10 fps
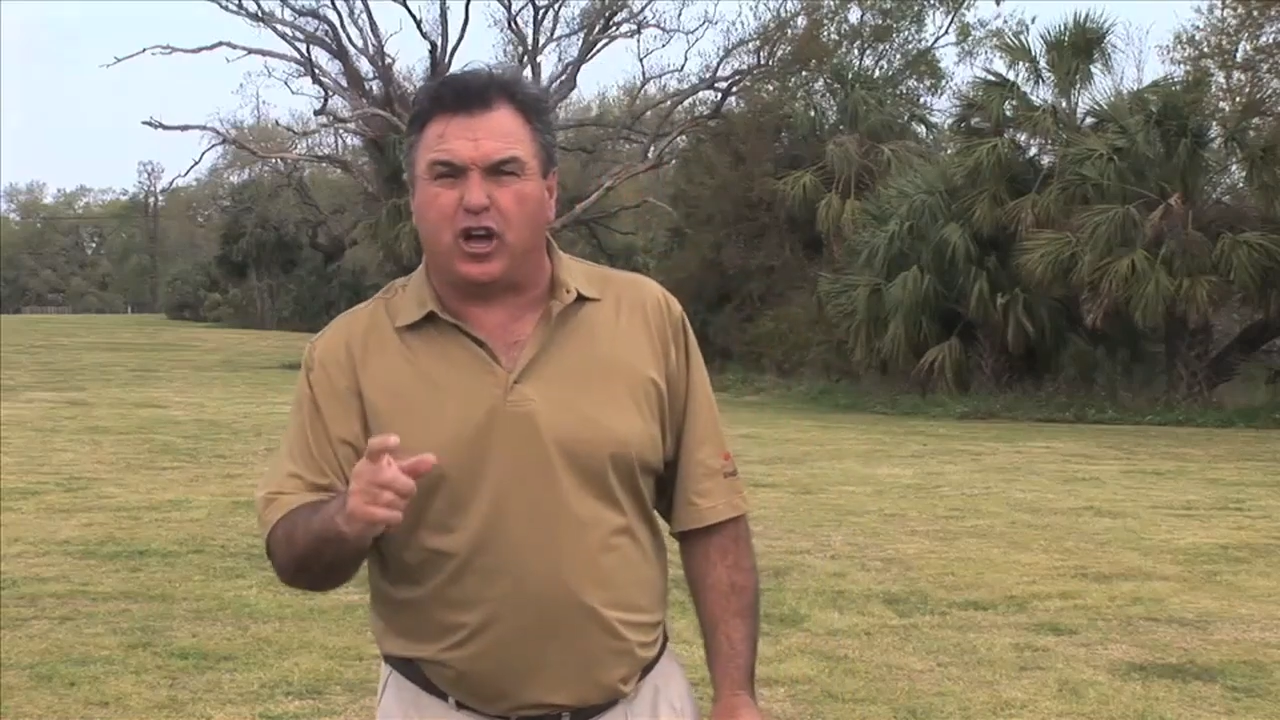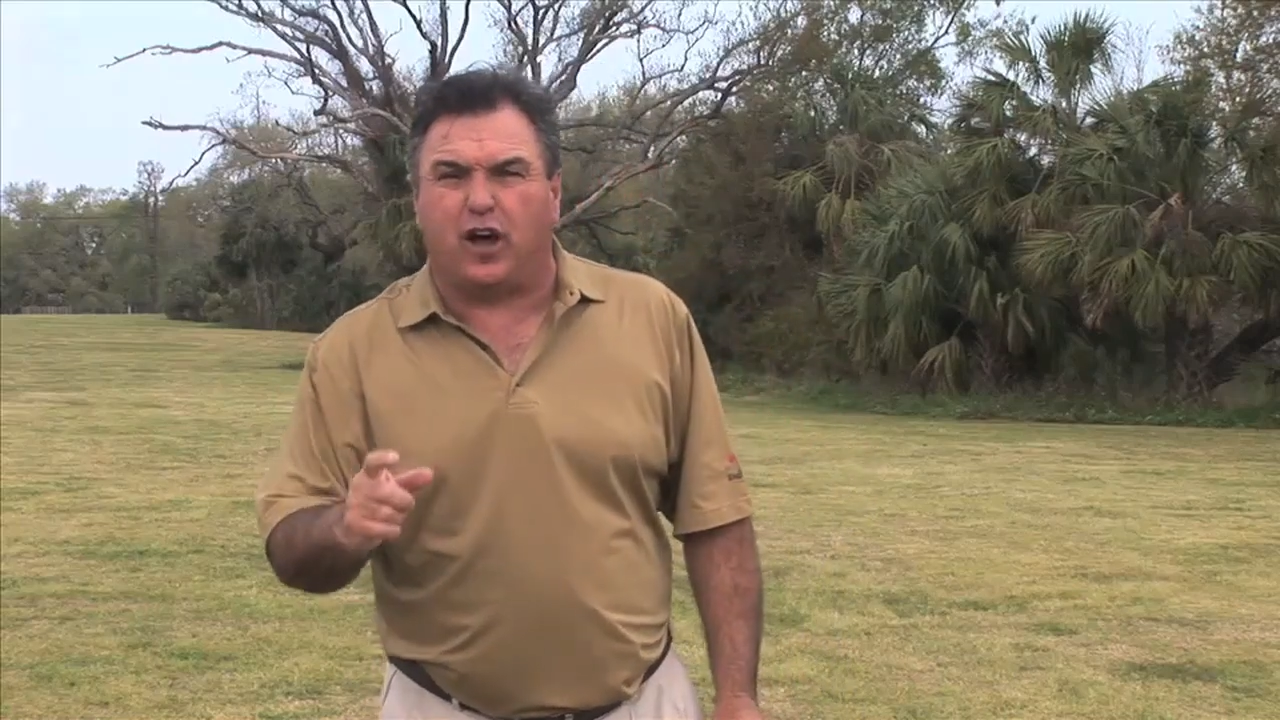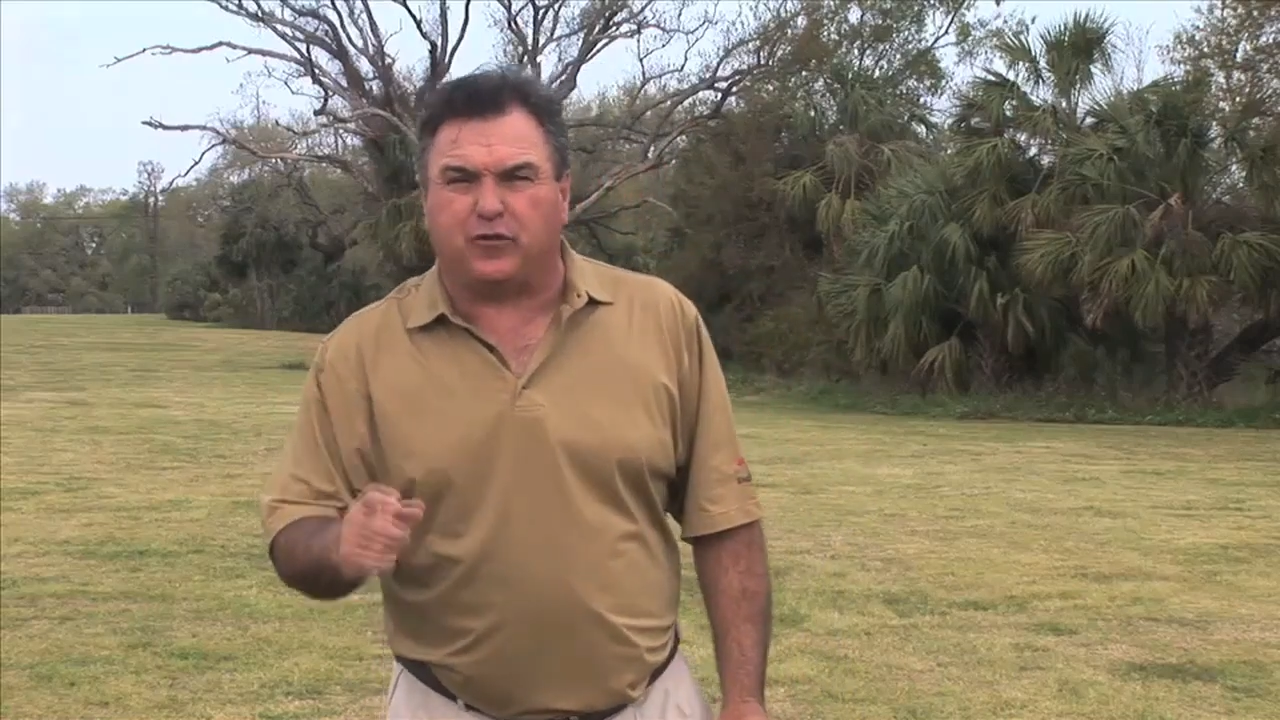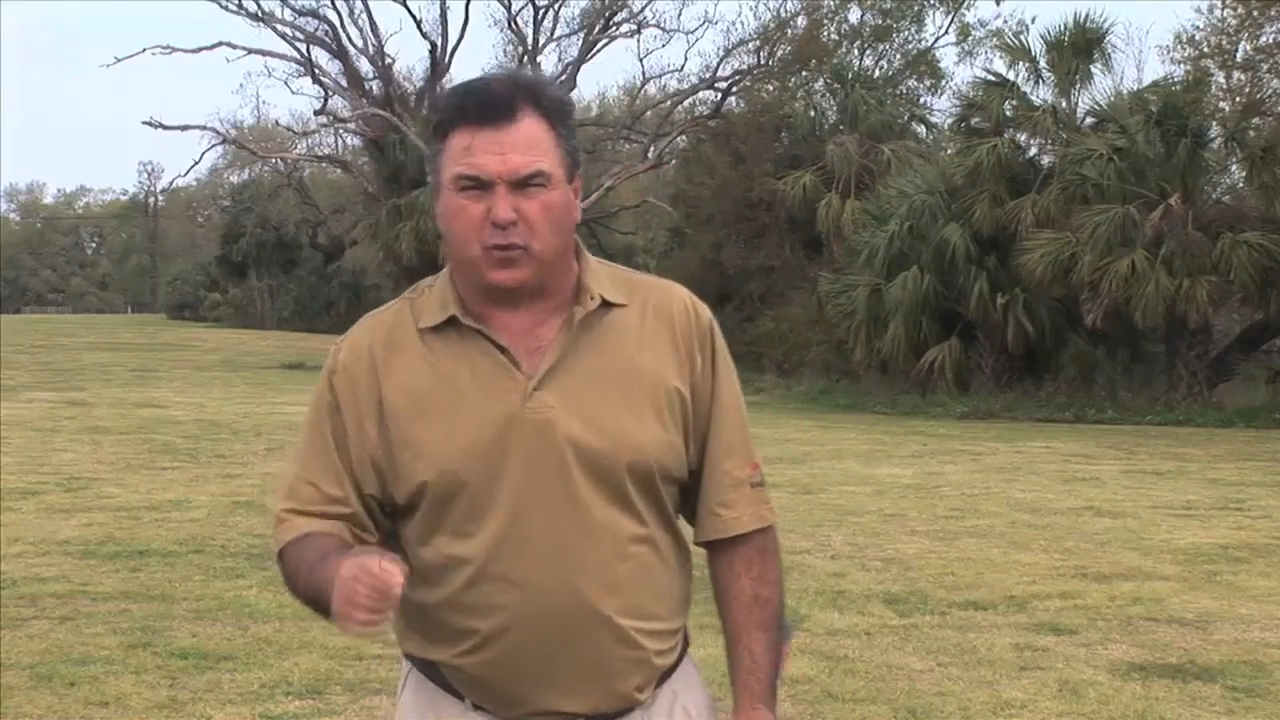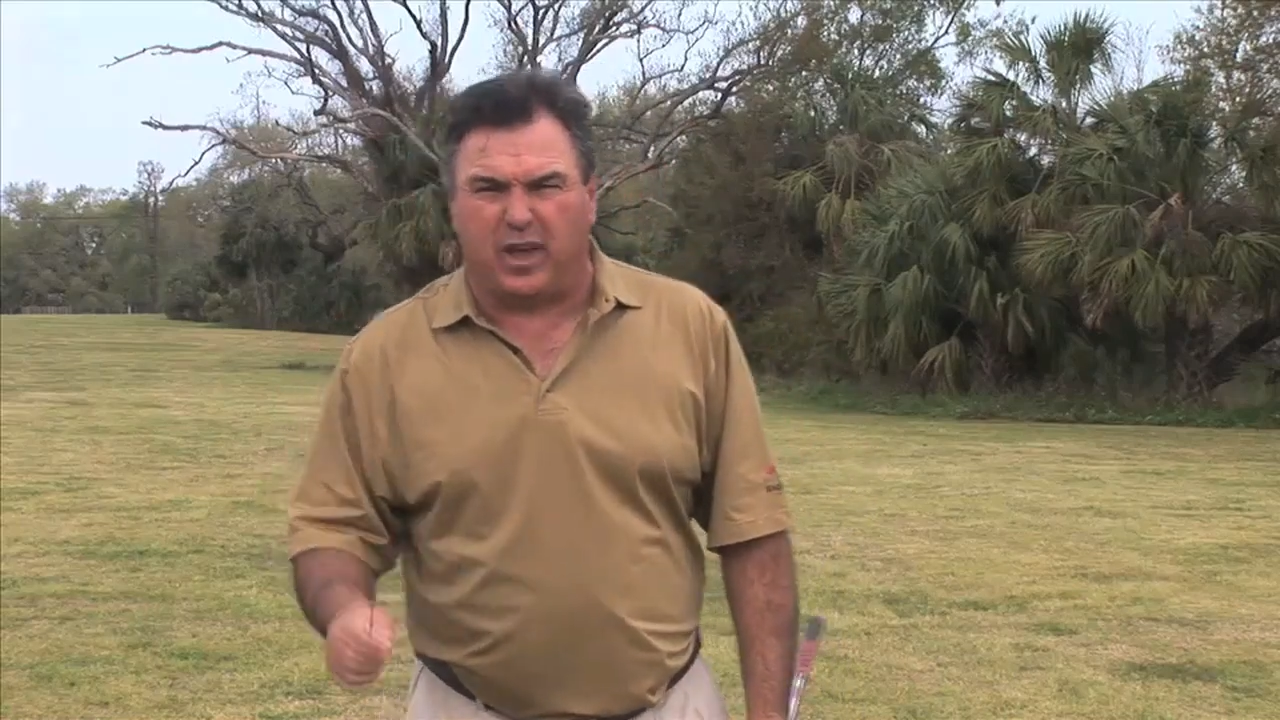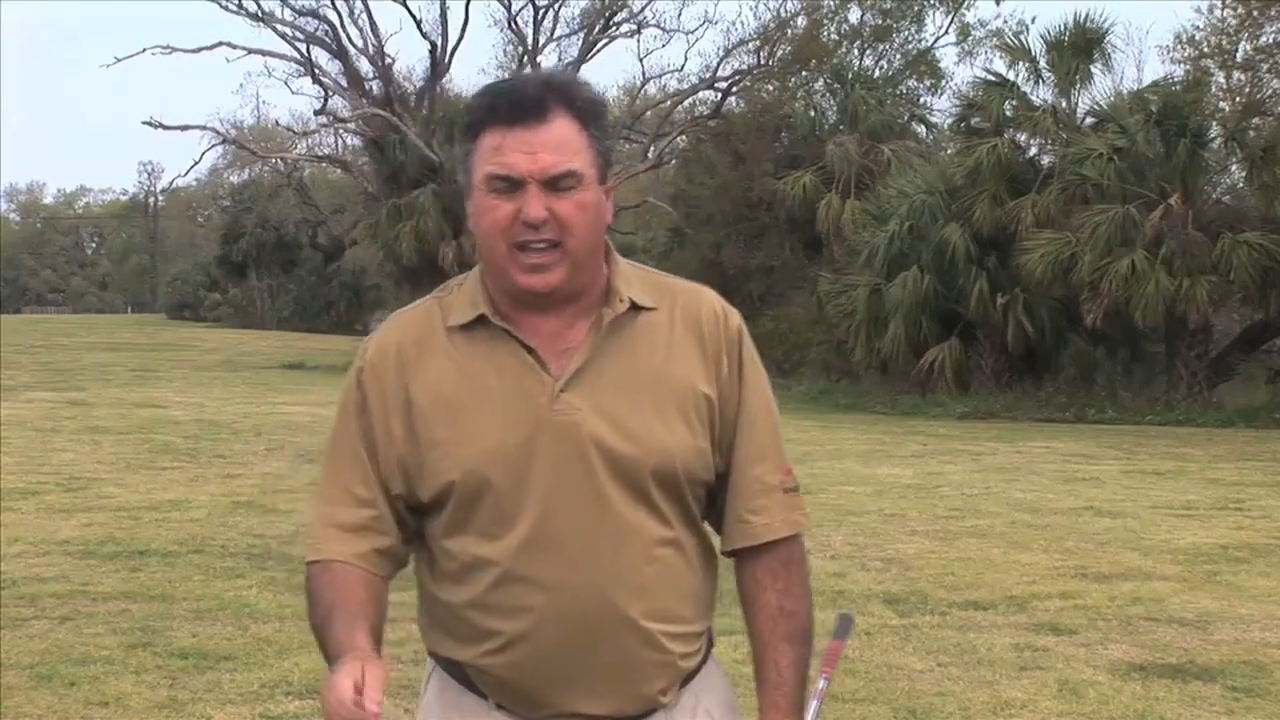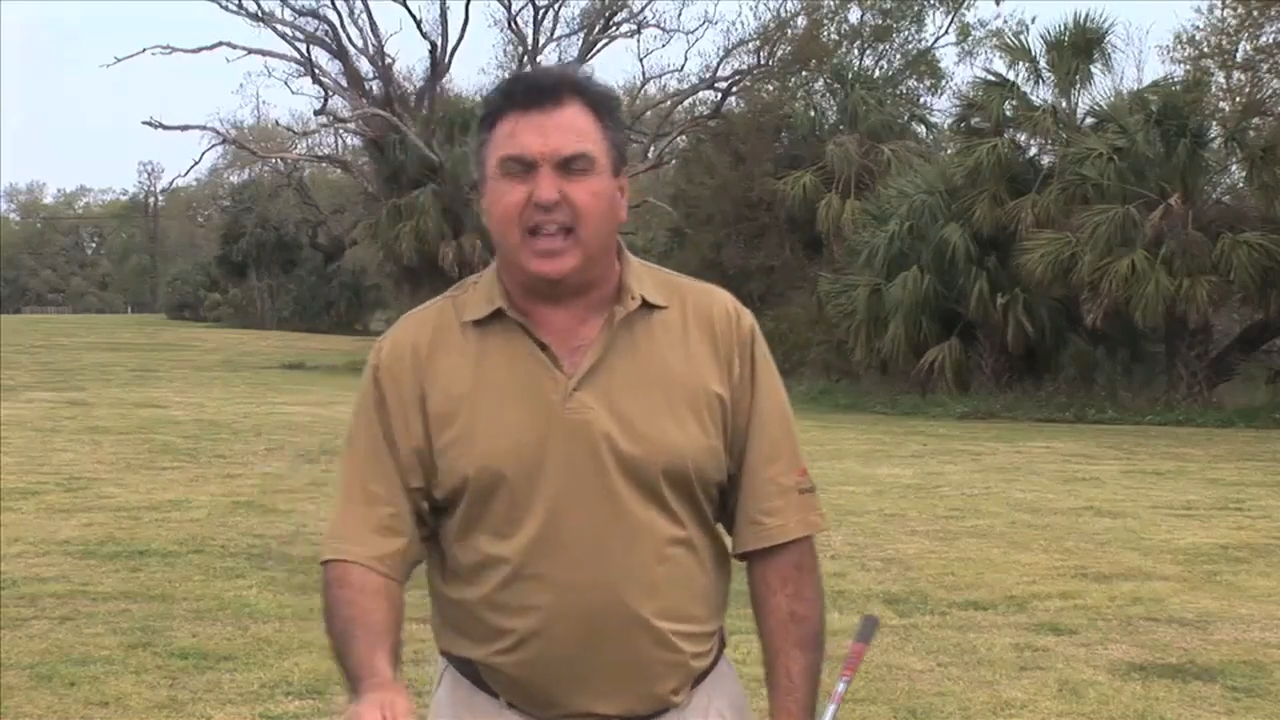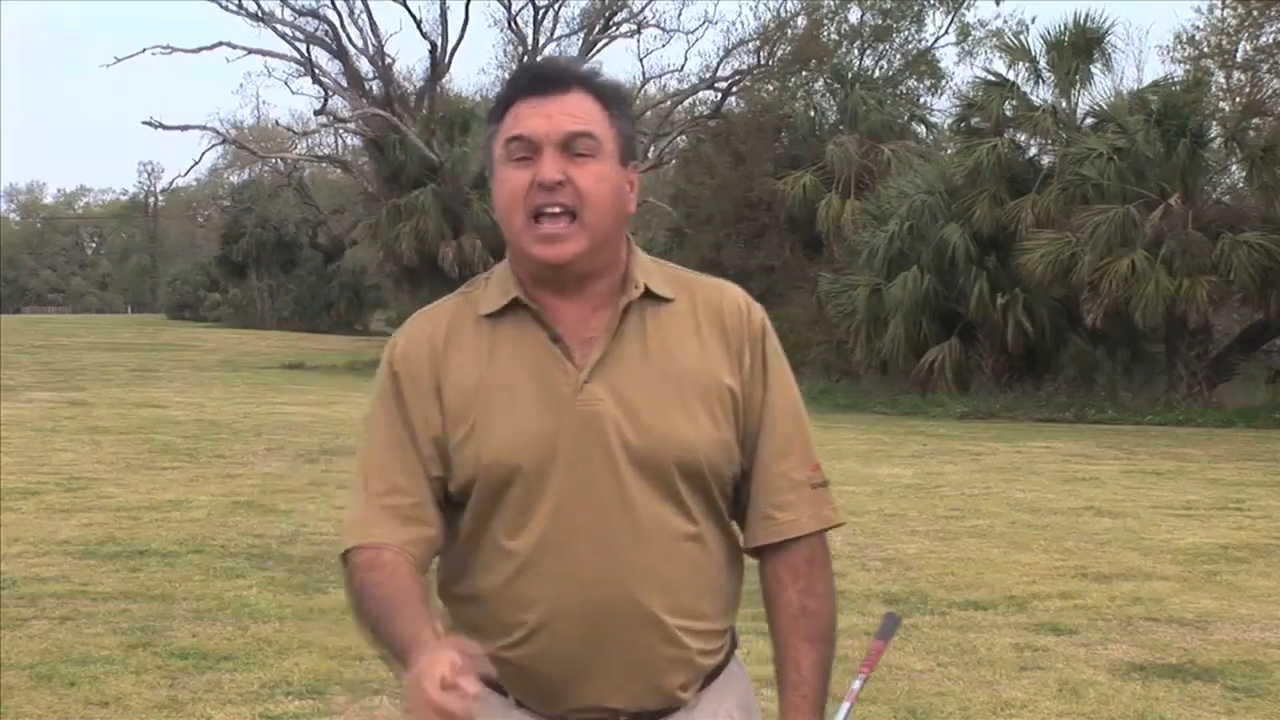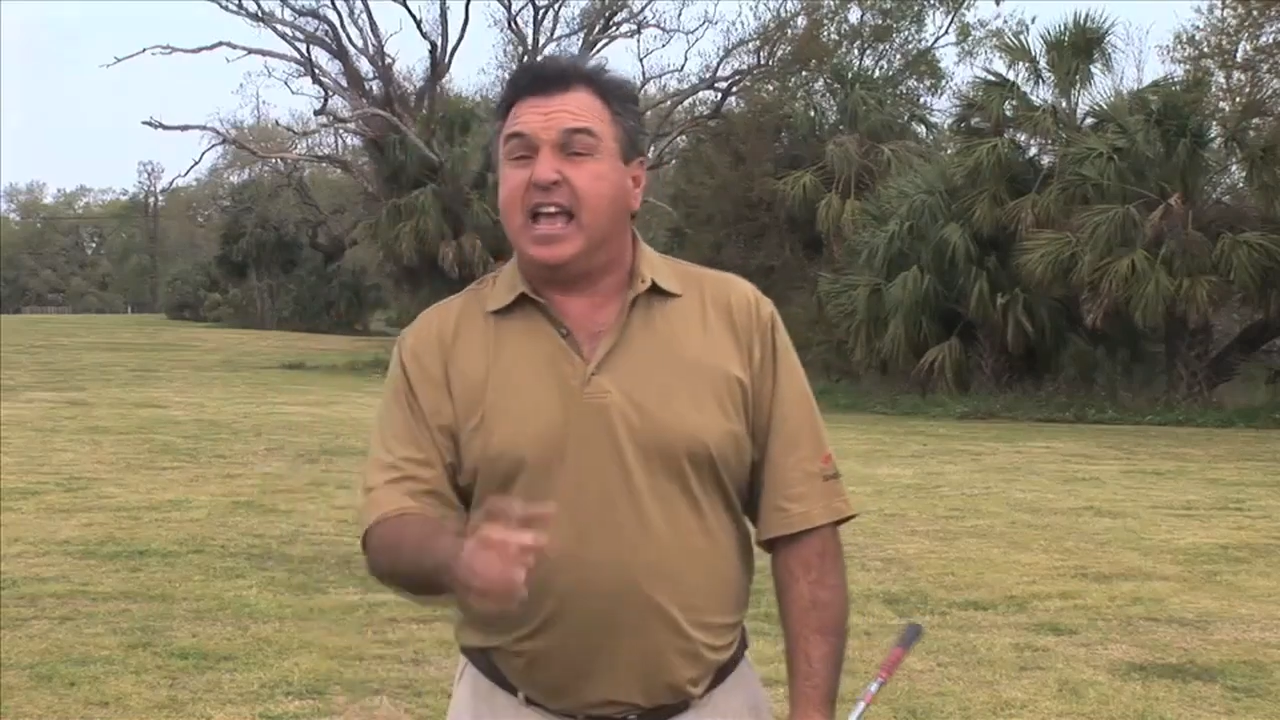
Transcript: golf swing,